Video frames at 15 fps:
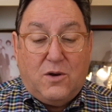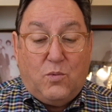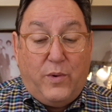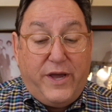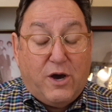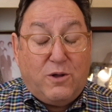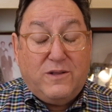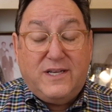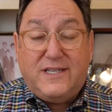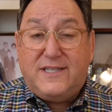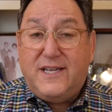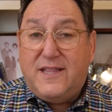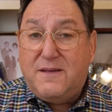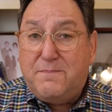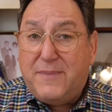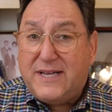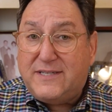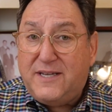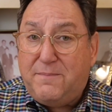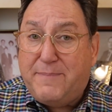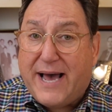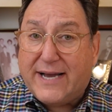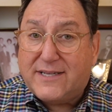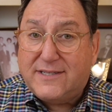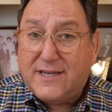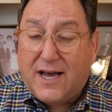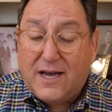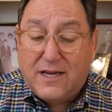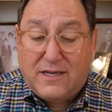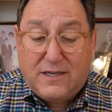we only see the messy
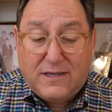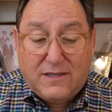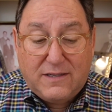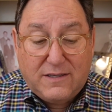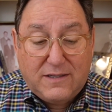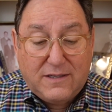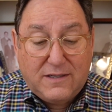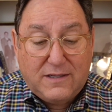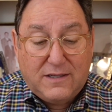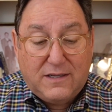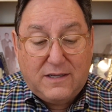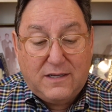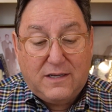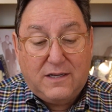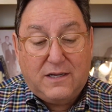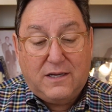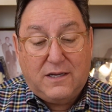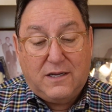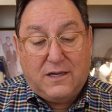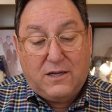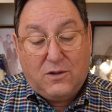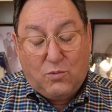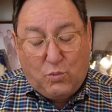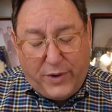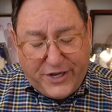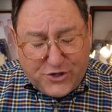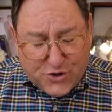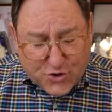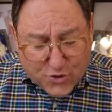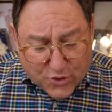backside. We
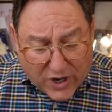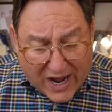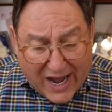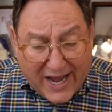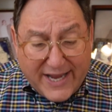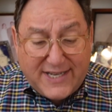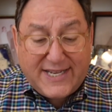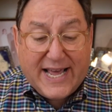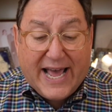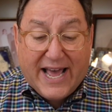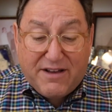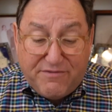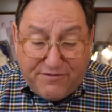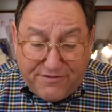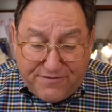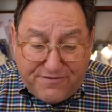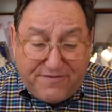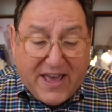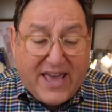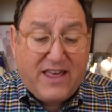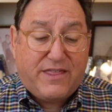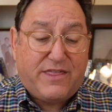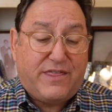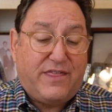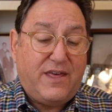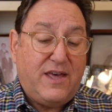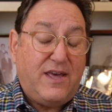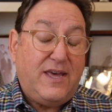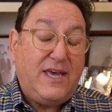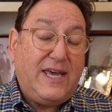try to have faith
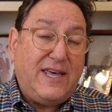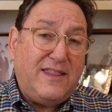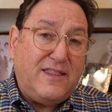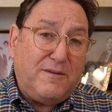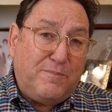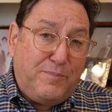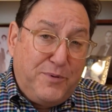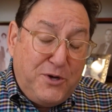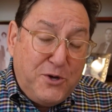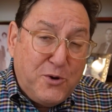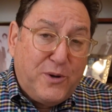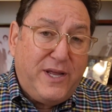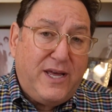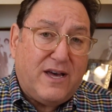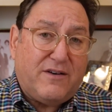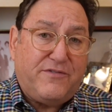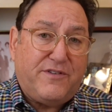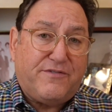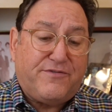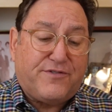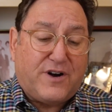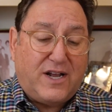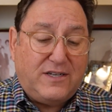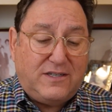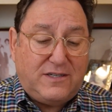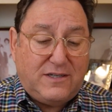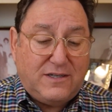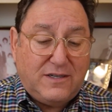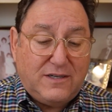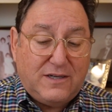in the beauty of the
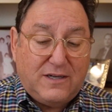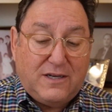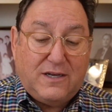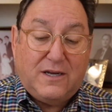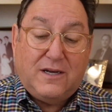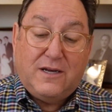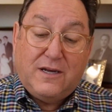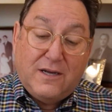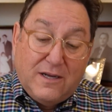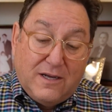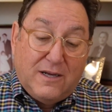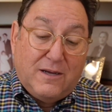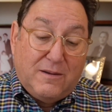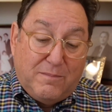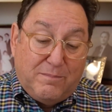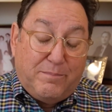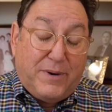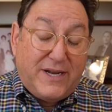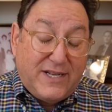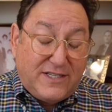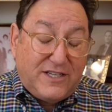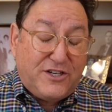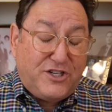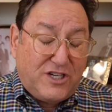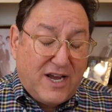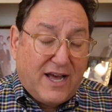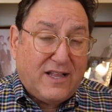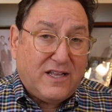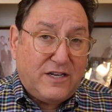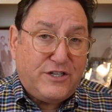front, but it's a
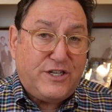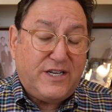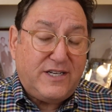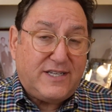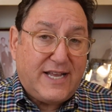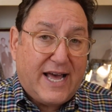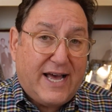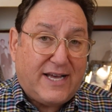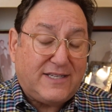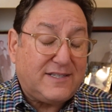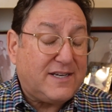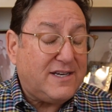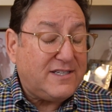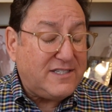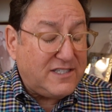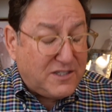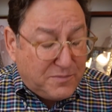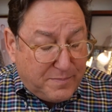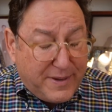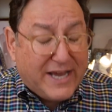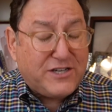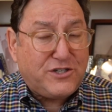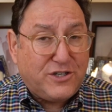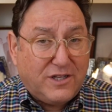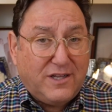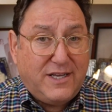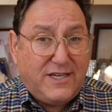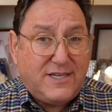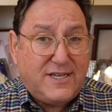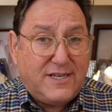challenging task,
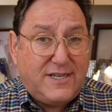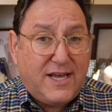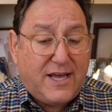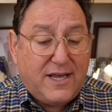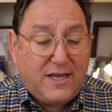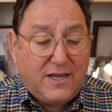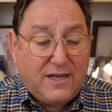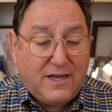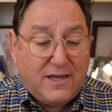especially today.